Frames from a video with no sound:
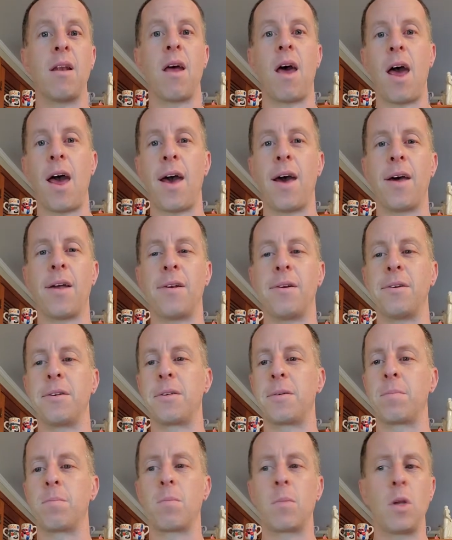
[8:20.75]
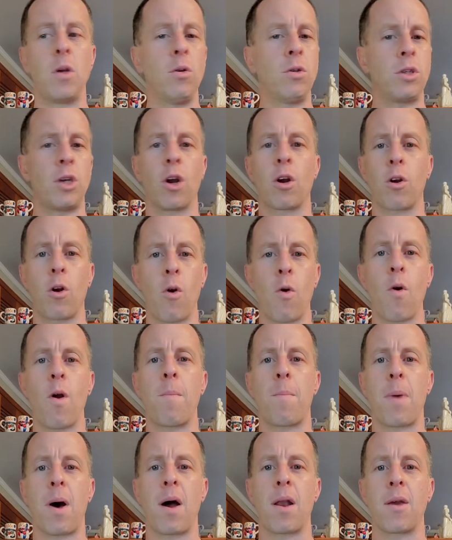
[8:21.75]
and using your
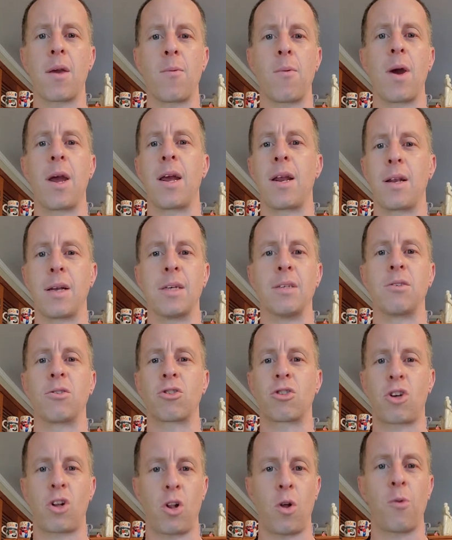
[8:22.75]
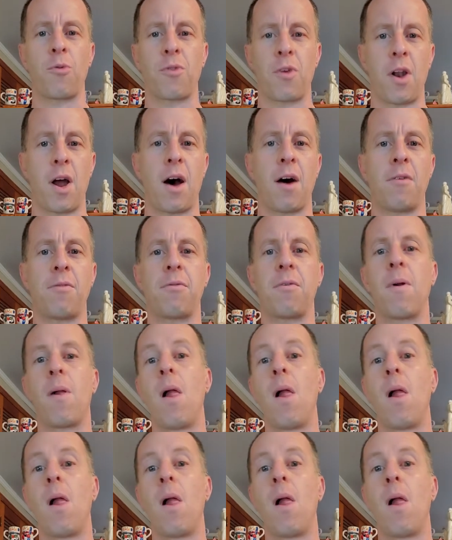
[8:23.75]
current body weight is close enough.